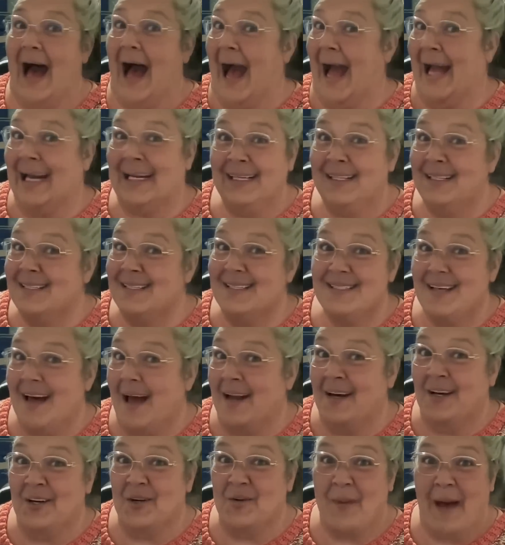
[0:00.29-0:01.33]
I didn't design
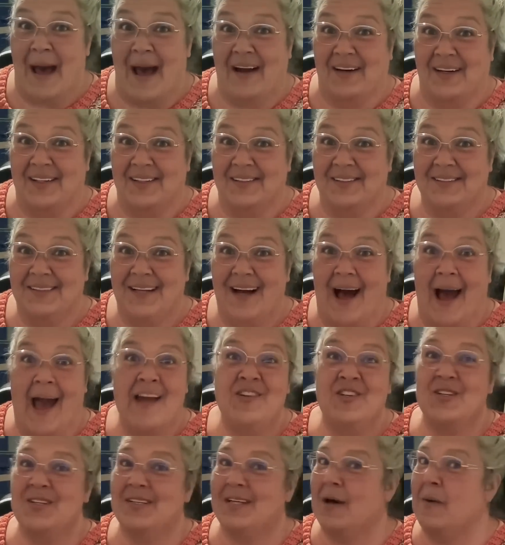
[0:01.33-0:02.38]
a new pattern. I
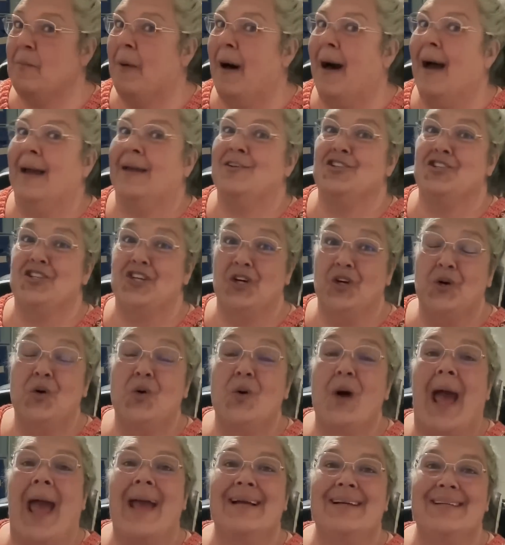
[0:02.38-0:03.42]
just combined
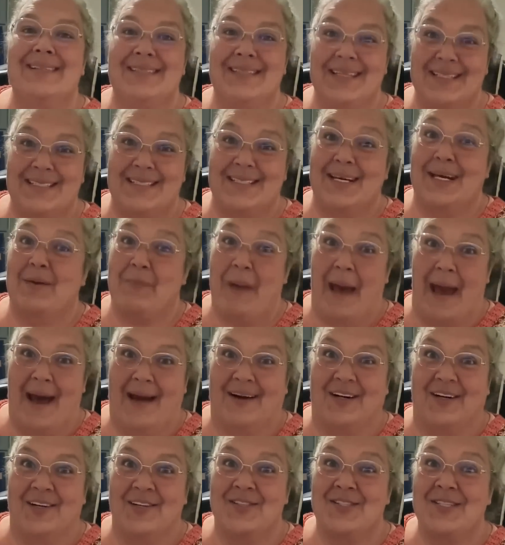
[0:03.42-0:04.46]
two existing
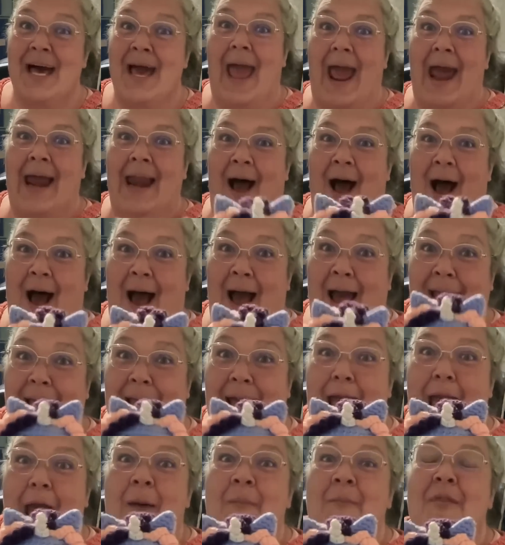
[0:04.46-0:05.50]
patterns and I
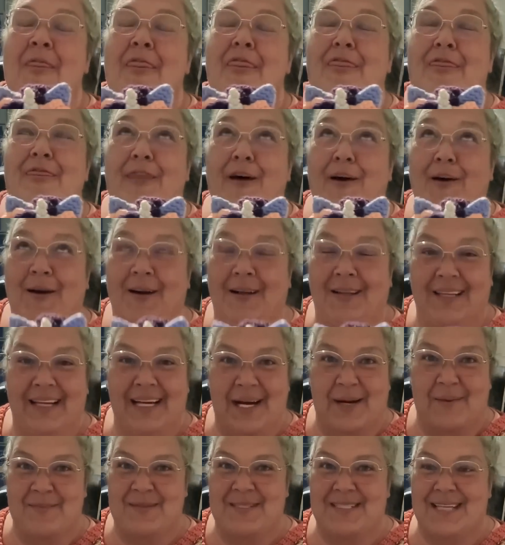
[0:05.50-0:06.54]
am
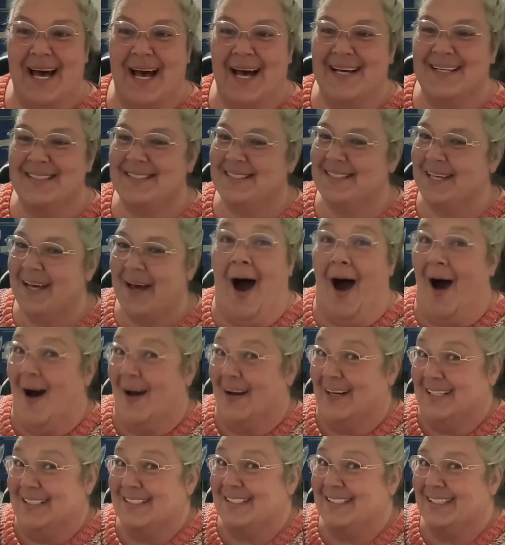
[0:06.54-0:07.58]
thoroughly obsessed.
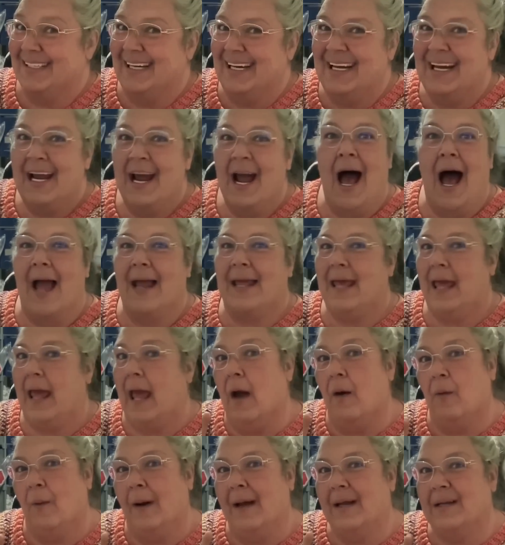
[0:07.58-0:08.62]
Honestly, I
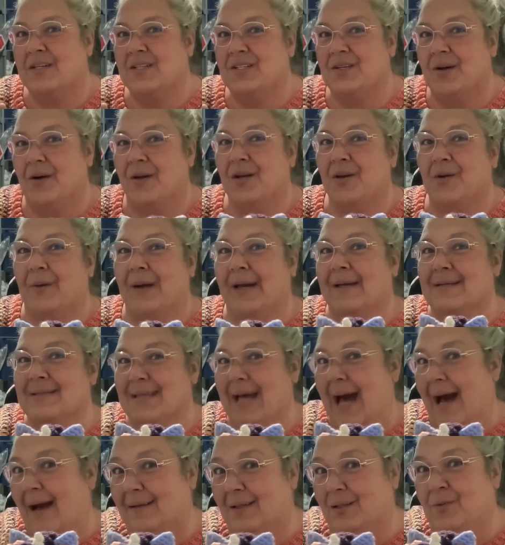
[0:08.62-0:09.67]
can't wait to show you
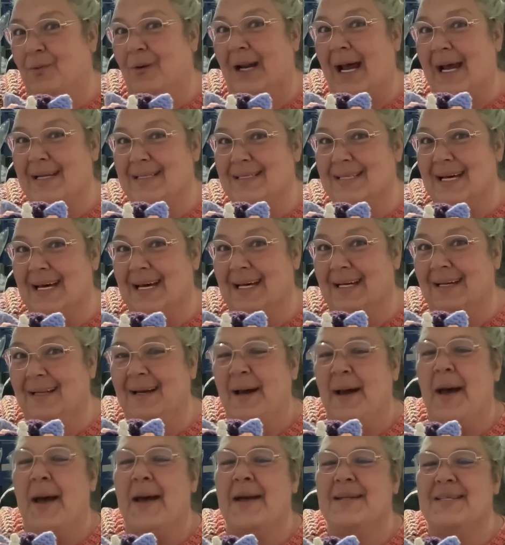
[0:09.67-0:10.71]
exactly what I did
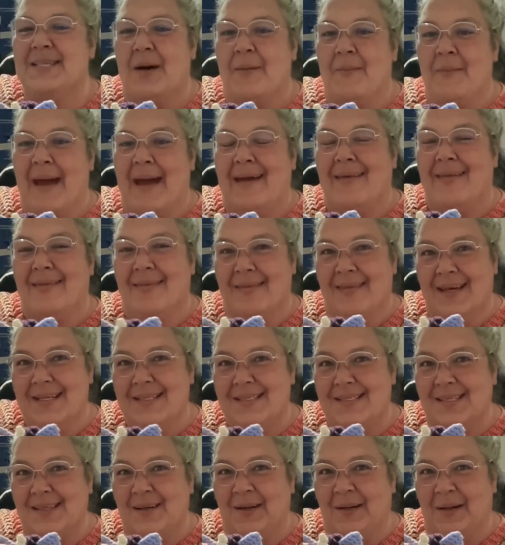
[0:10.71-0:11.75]
to make
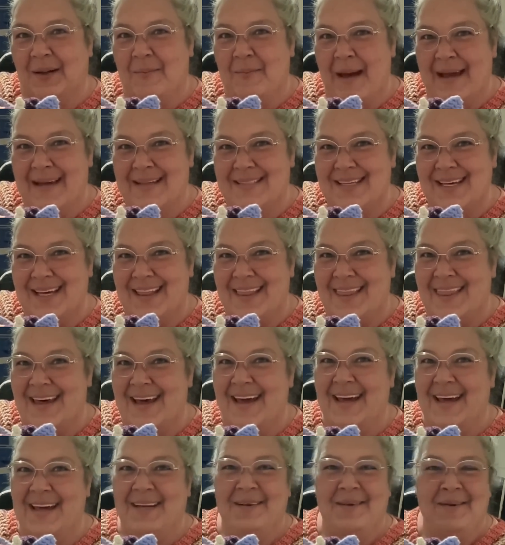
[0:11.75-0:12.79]
this little amazing
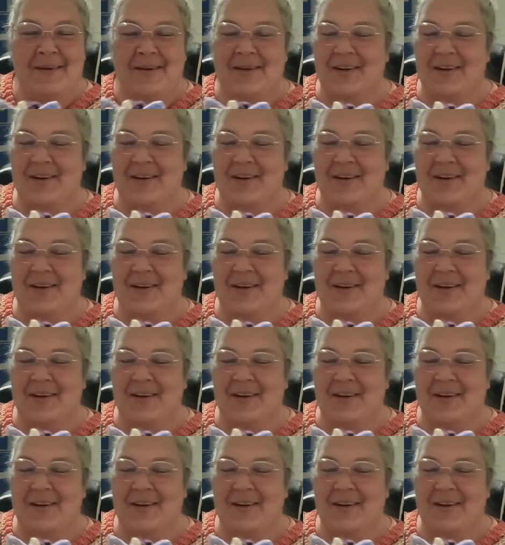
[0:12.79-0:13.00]
thing